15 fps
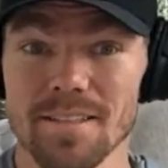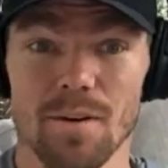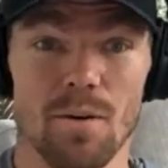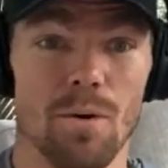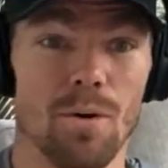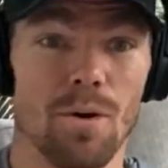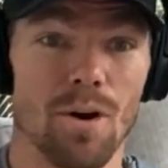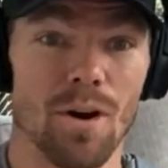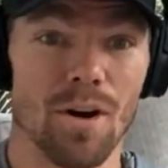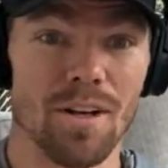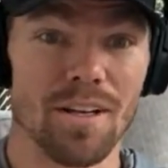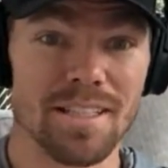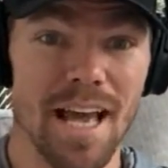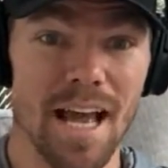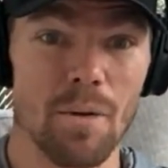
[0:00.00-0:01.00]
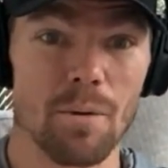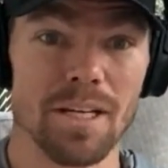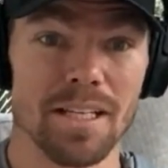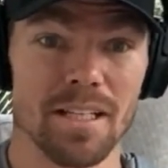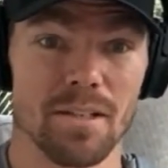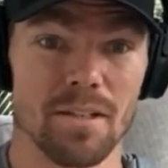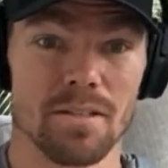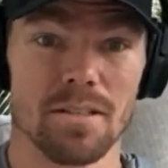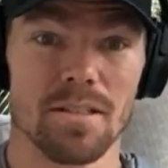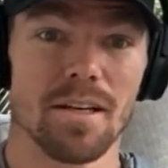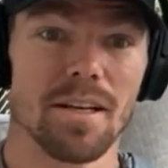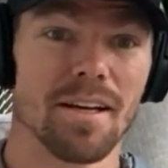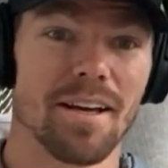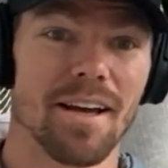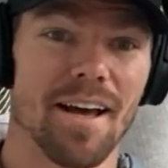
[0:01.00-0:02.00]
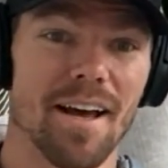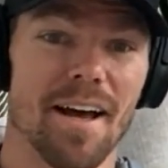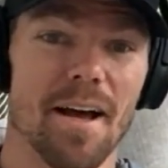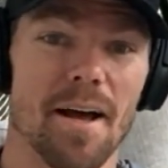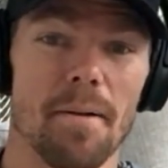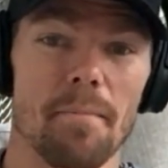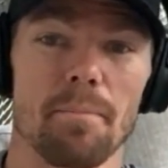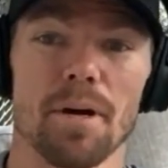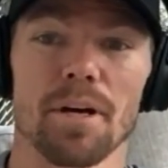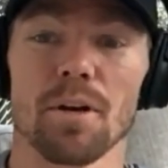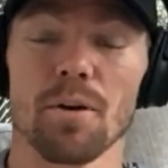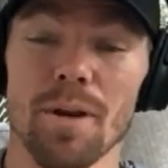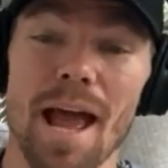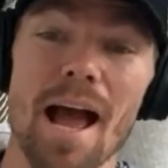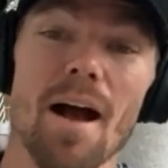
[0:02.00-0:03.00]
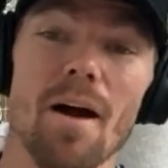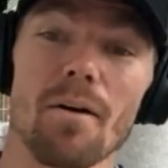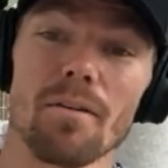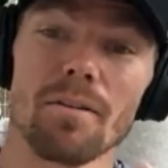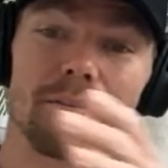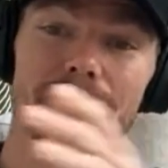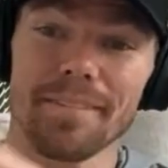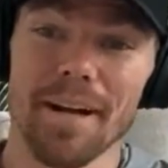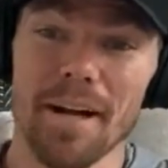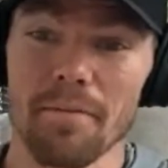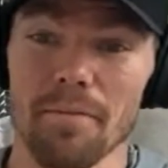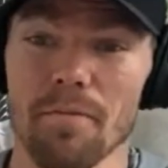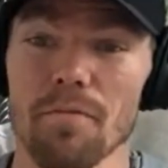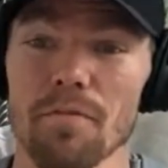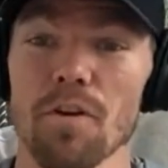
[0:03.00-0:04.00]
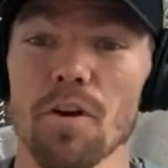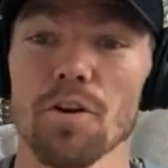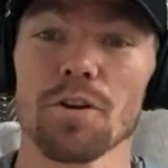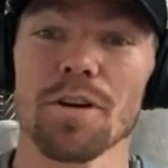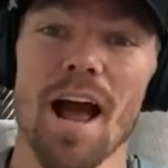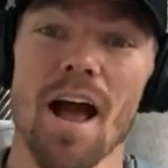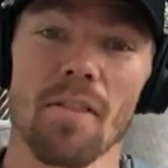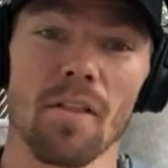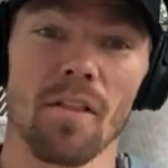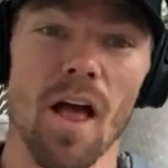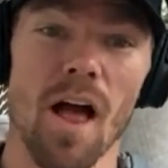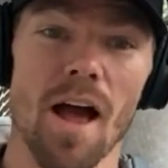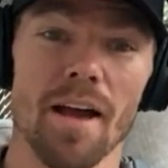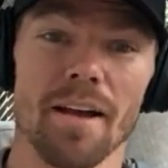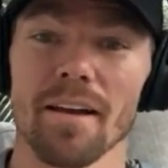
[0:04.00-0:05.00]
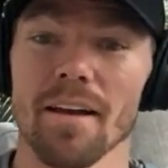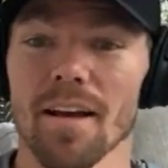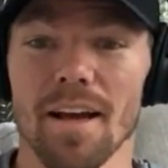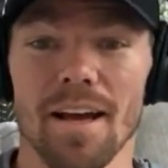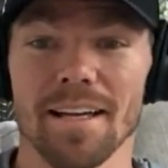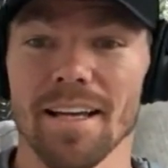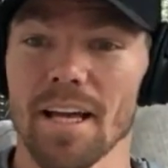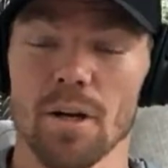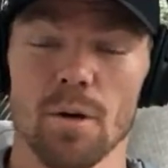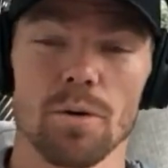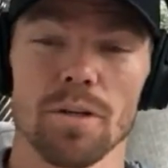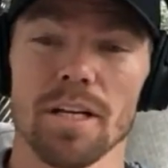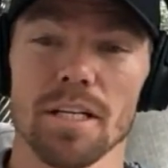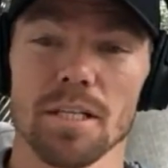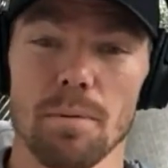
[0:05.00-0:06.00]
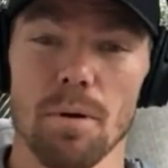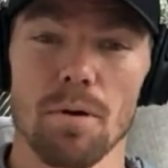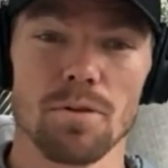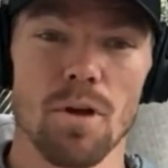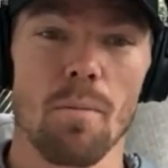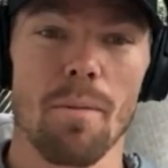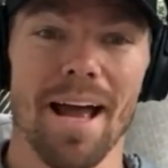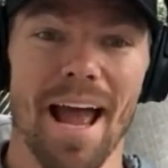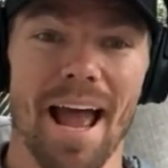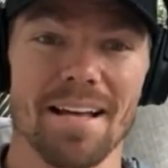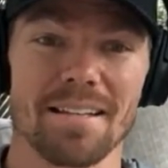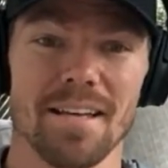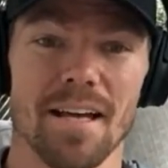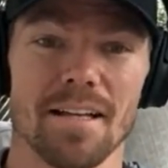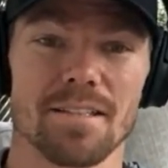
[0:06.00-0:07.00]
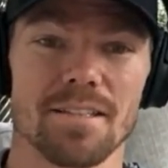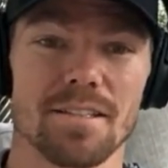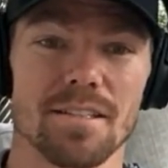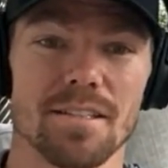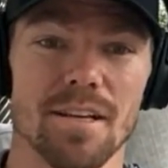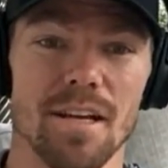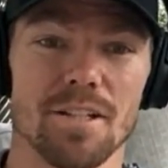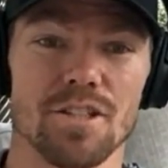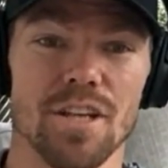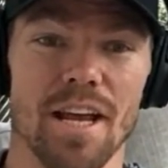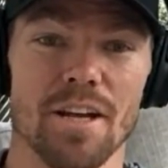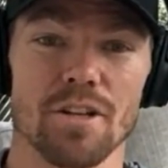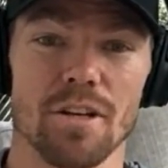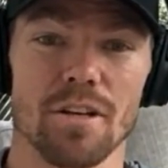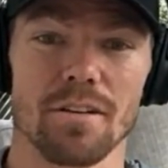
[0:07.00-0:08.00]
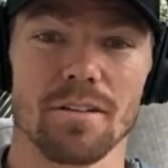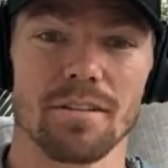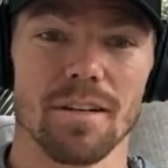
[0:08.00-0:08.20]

or these equity deals. But, now I'm further down the line and I don't want to expose all my assets to such danger.